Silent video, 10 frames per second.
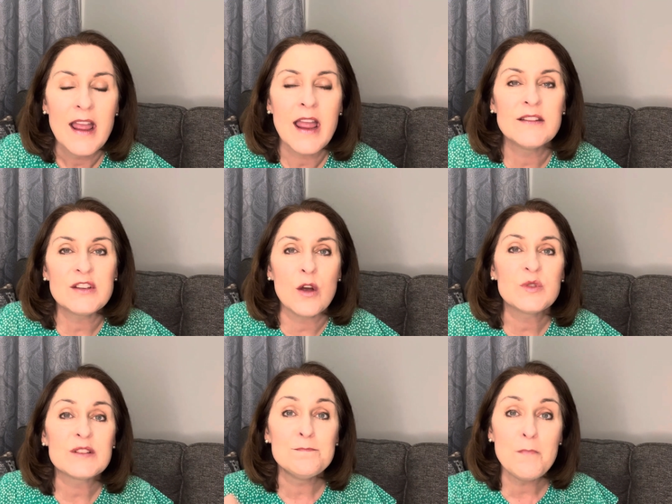And so
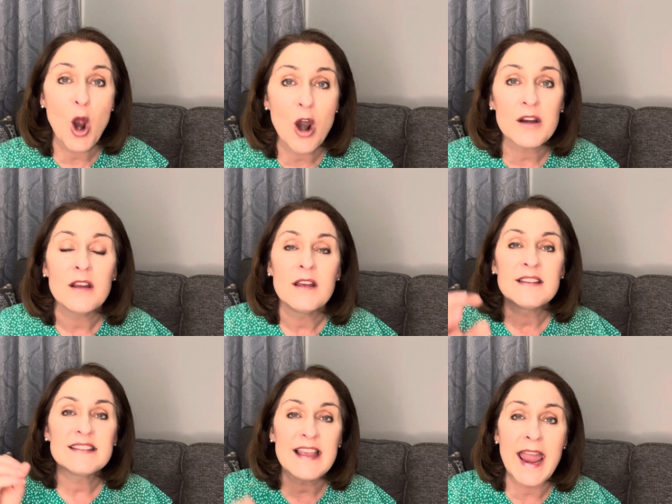SMART,
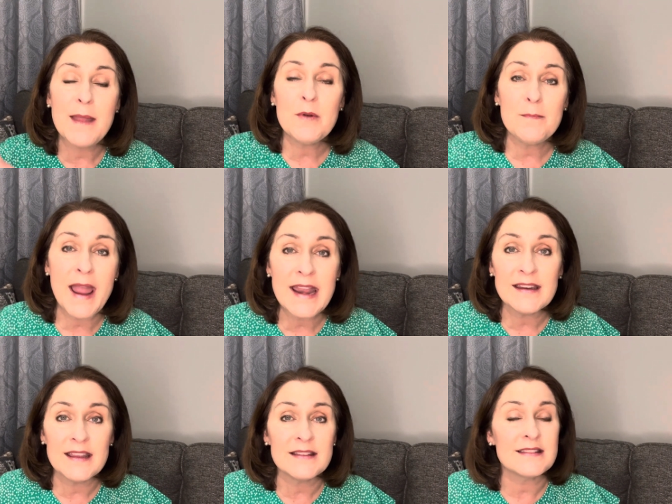same
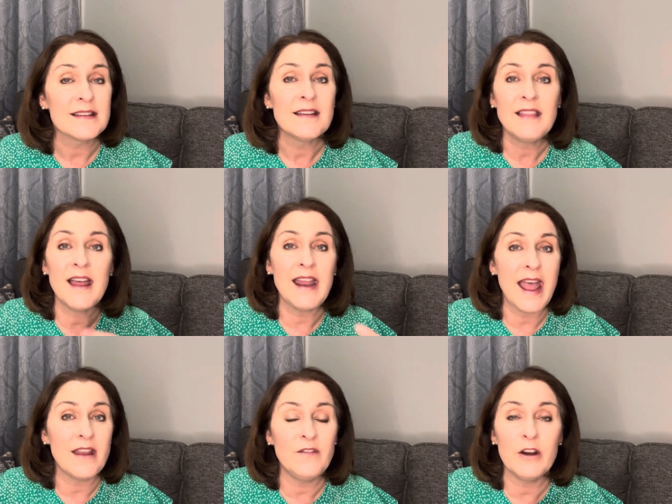maintenance, that
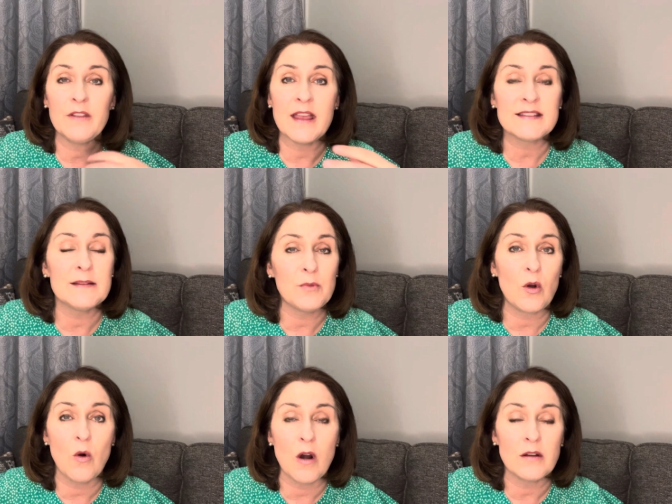Advair, that
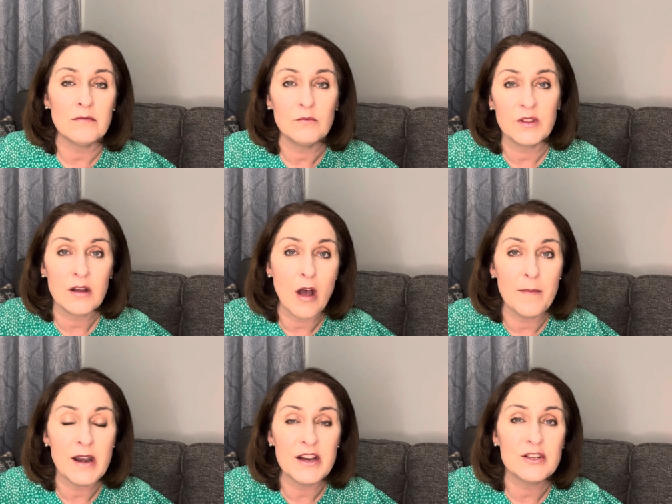Symbicort with the
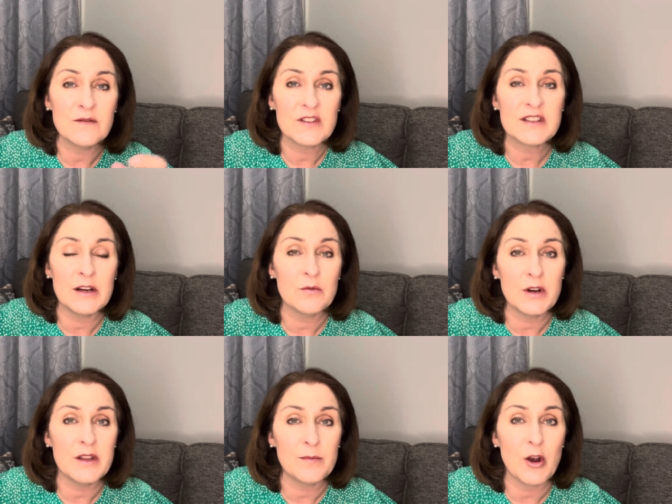combination of the
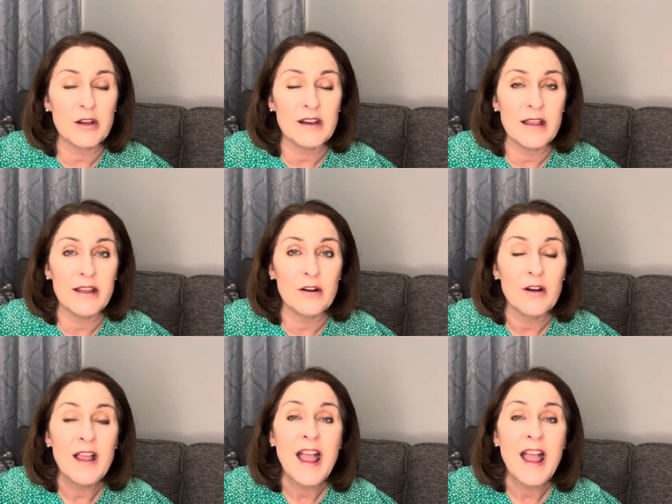steroid and the bronchodilator,